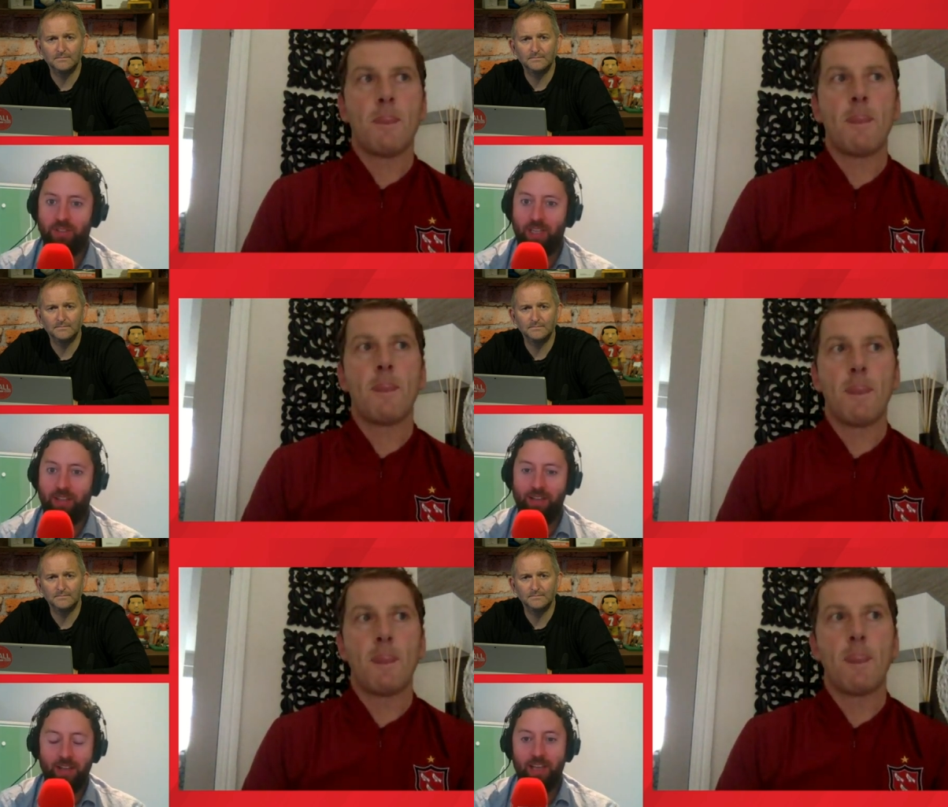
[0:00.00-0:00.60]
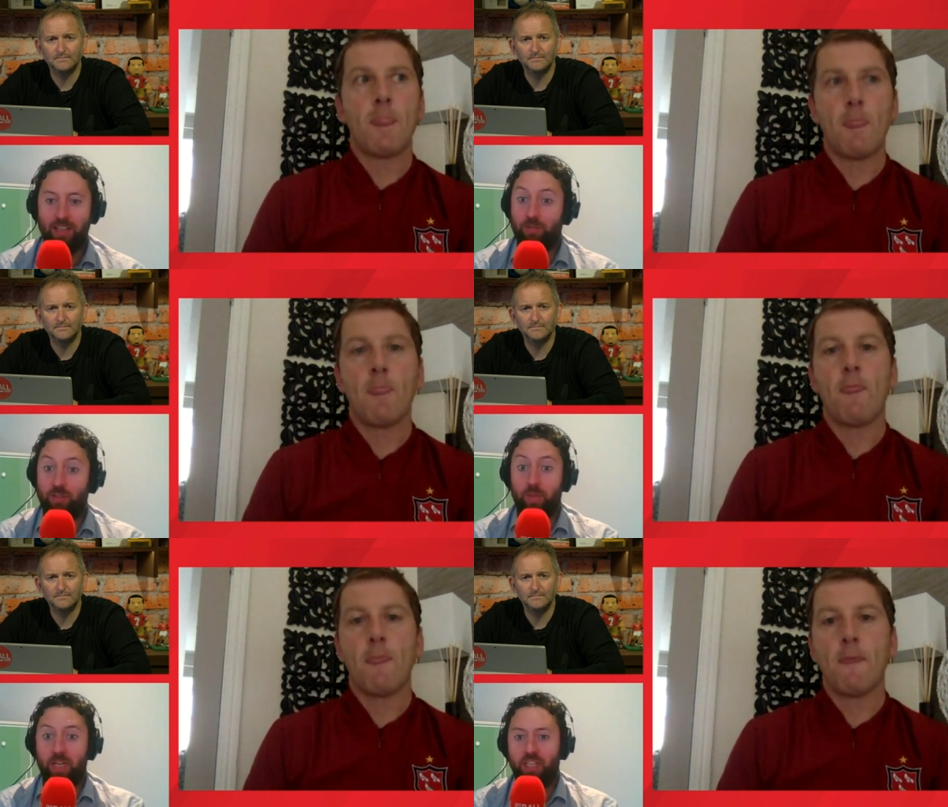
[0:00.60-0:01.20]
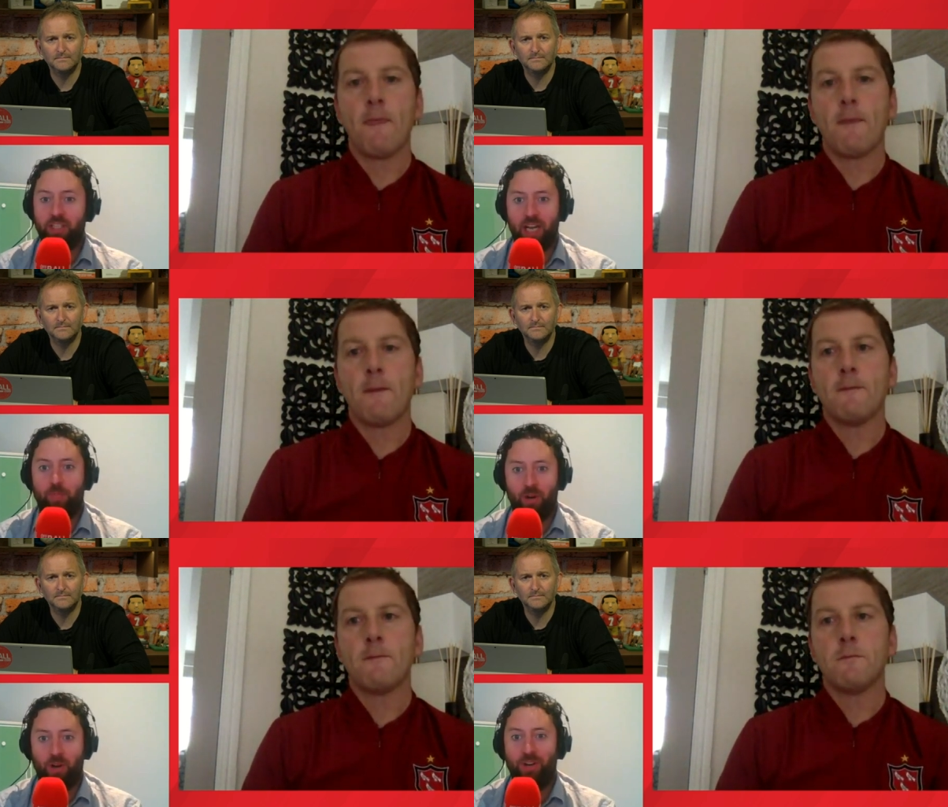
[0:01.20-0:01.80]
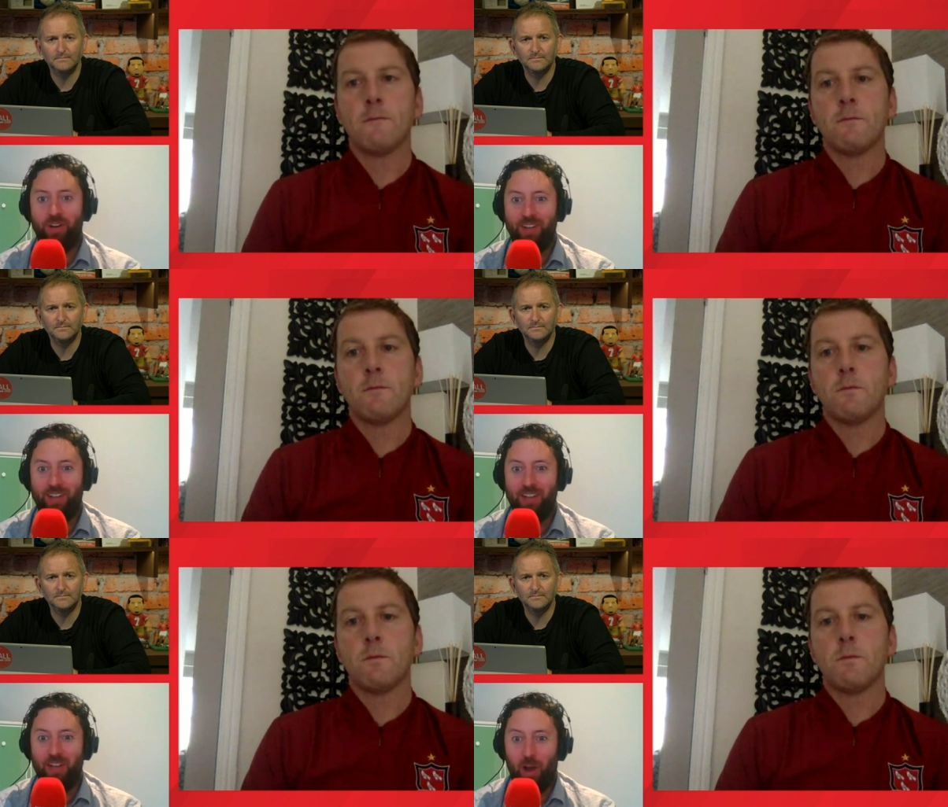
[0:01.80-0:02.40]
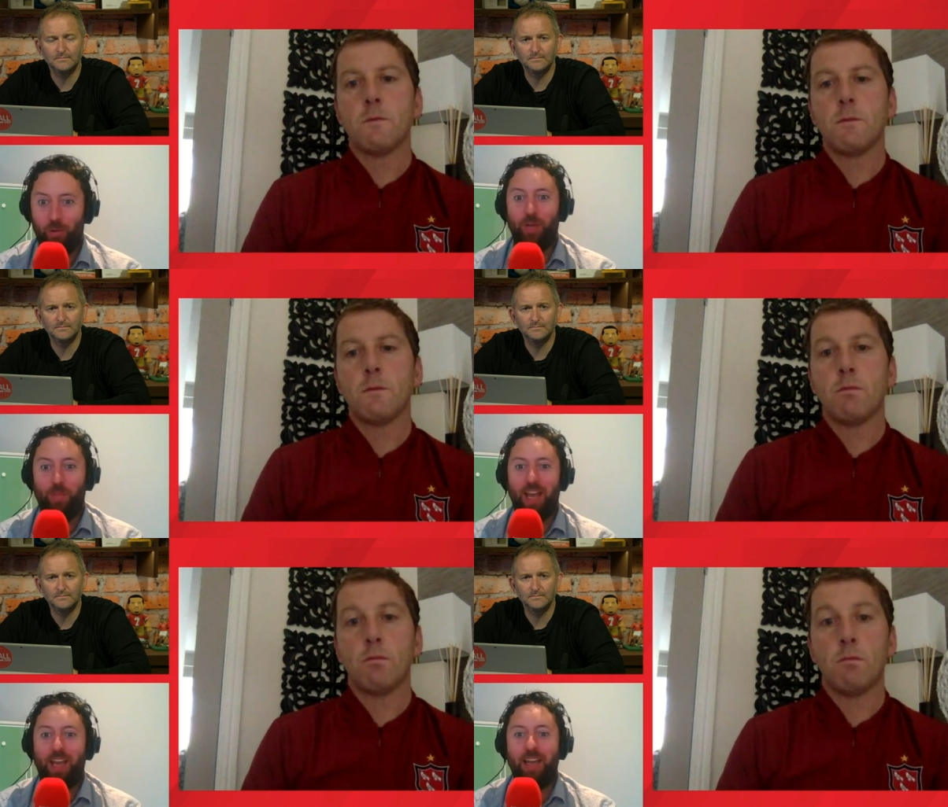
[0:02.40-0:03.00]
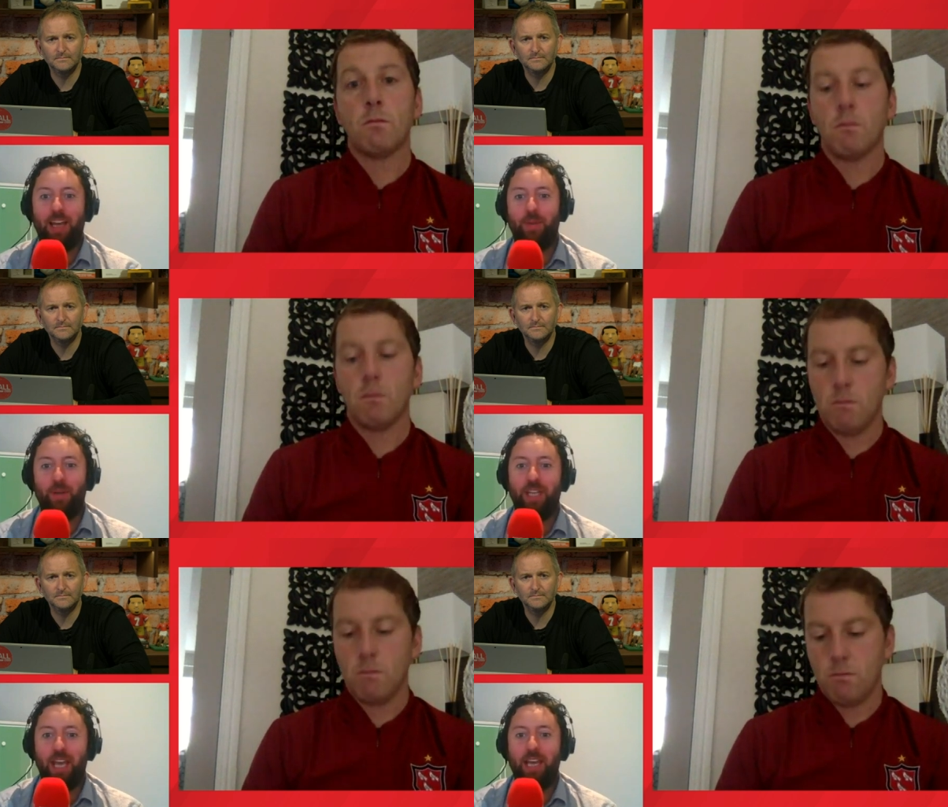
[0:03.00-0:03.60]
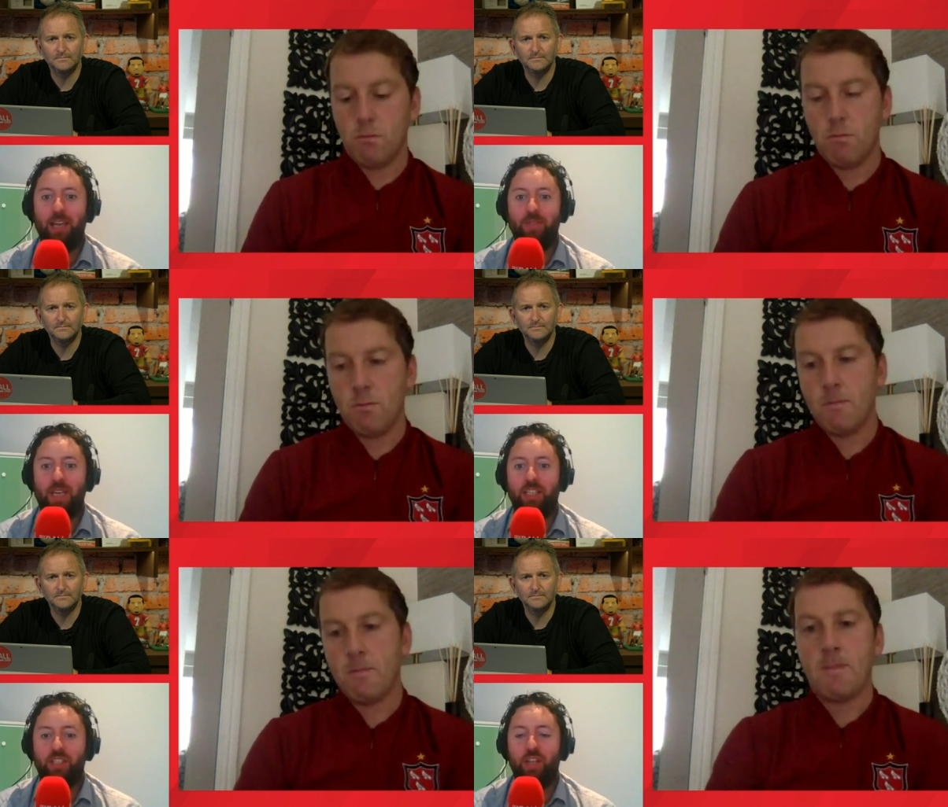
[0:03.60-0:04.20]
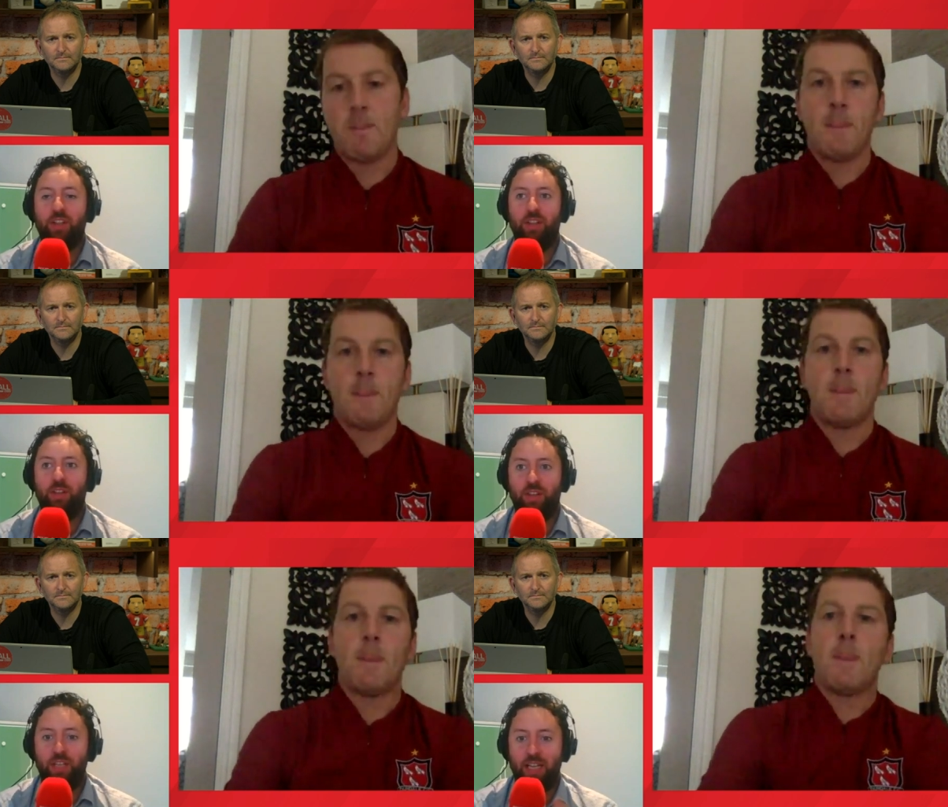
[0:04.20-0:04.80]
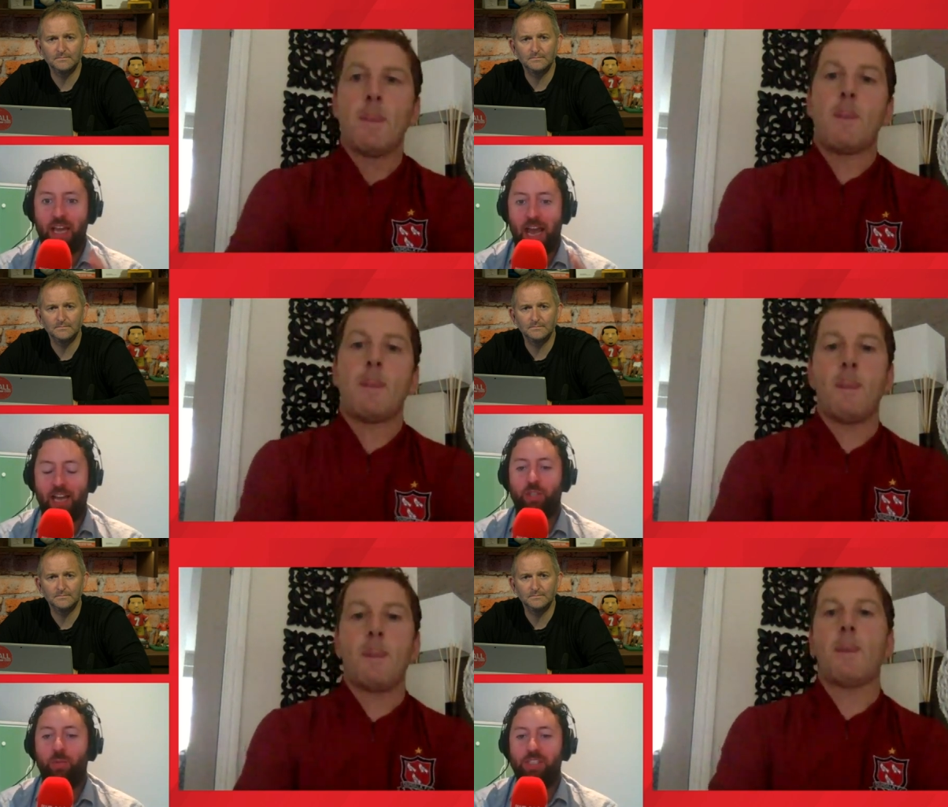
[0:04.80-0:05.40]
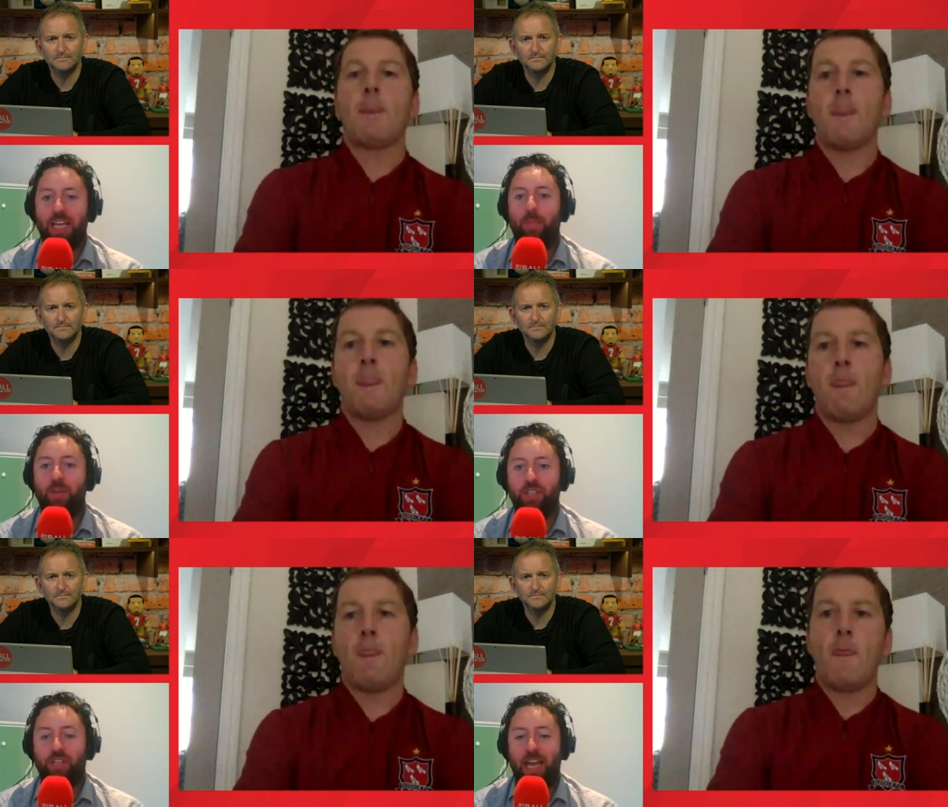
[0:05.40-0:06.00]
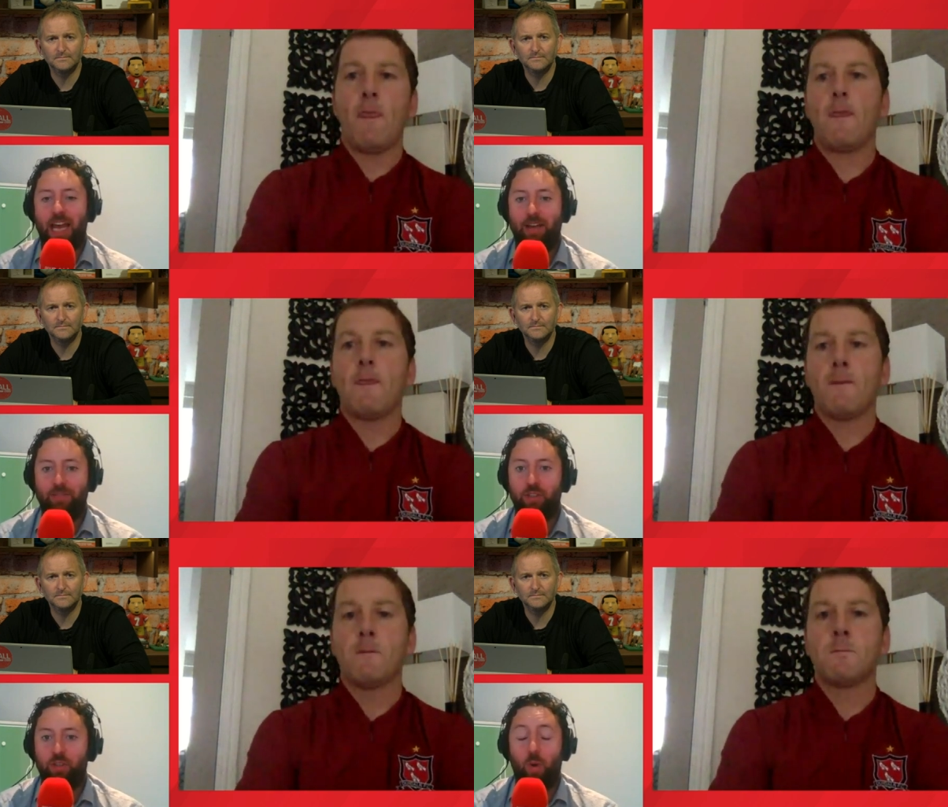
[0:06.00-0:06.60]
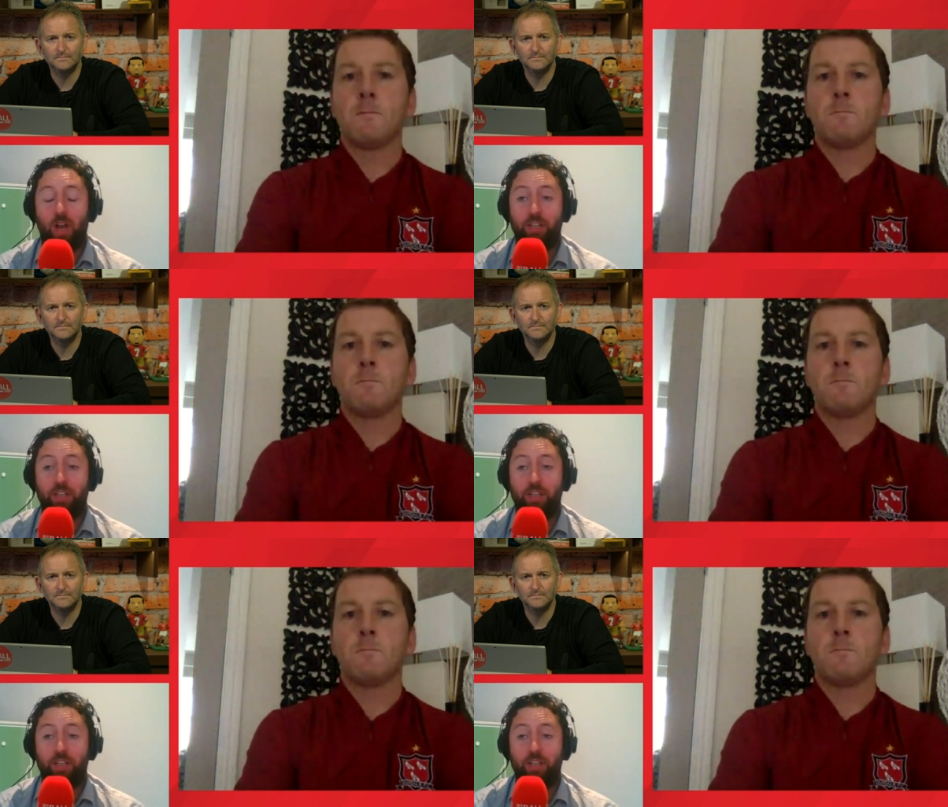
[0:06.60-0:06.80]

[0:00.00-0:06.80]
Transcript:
Speaker 1: months, and you think of somebody like Jack Byrne only playing that amount of games as the the actual damage it can have to the